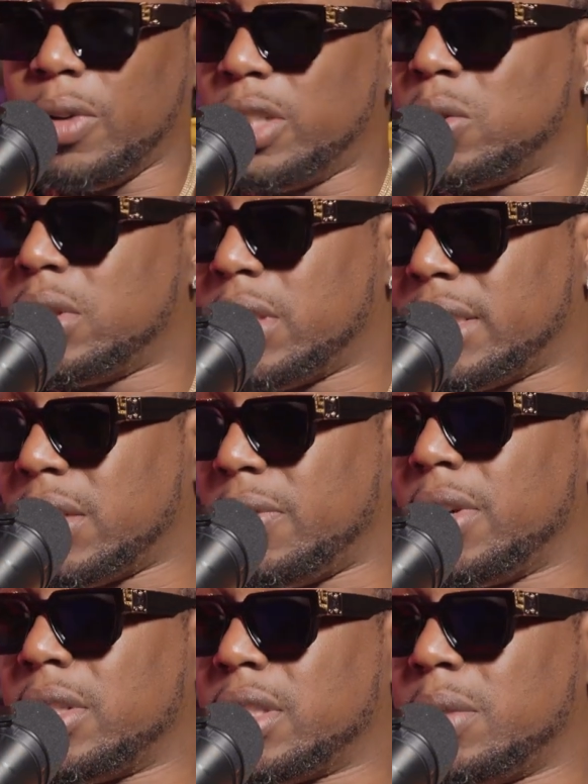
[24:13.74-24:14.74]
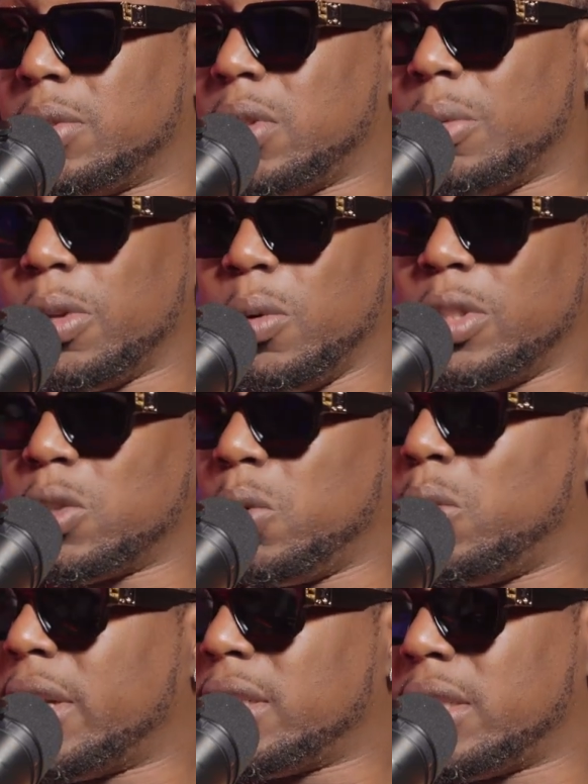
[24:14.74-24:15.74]
resources at your fingertips. You know what I mean? You in
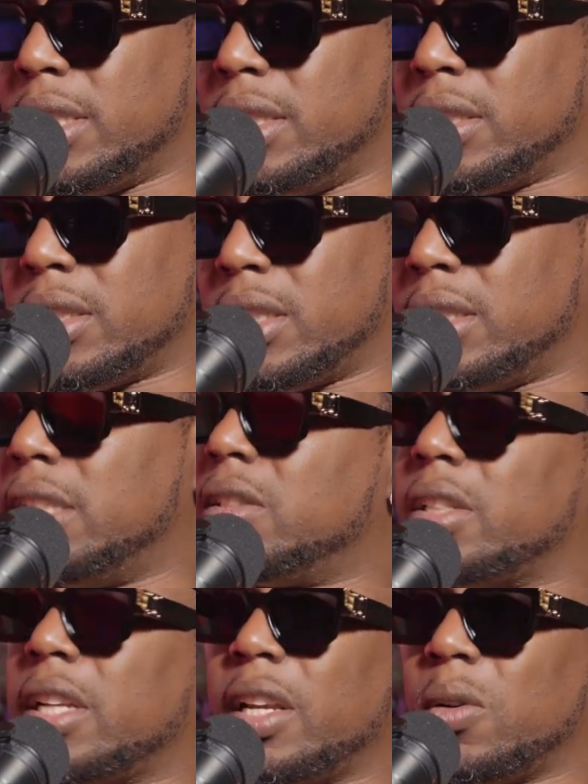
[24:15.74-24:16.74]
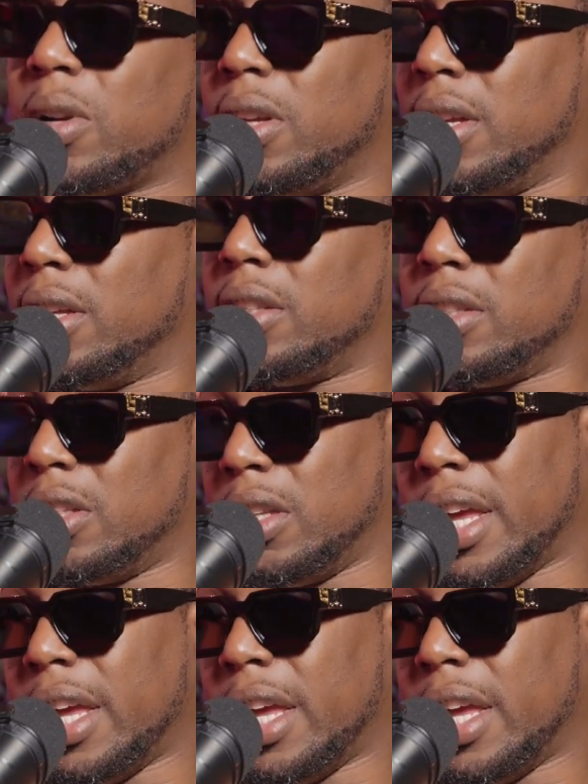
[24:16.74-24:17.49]
school, you got your teachers. Your teachers ain't going to,